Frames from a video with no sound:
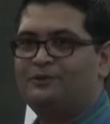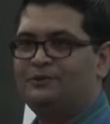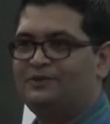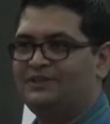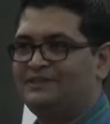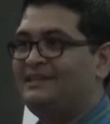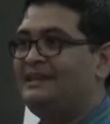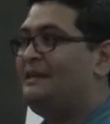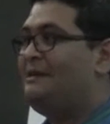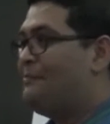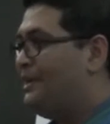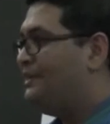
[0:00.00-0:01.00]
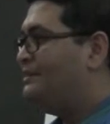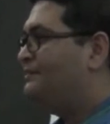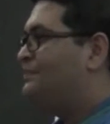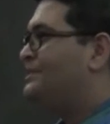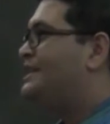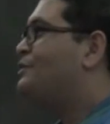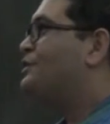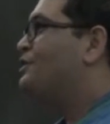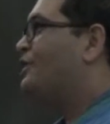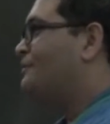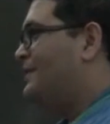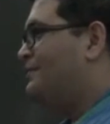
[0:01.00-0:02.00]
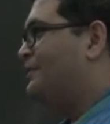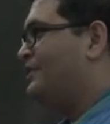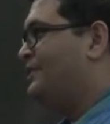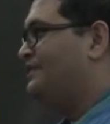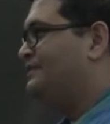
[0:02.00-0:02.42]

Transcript: users. But they would not pay for it.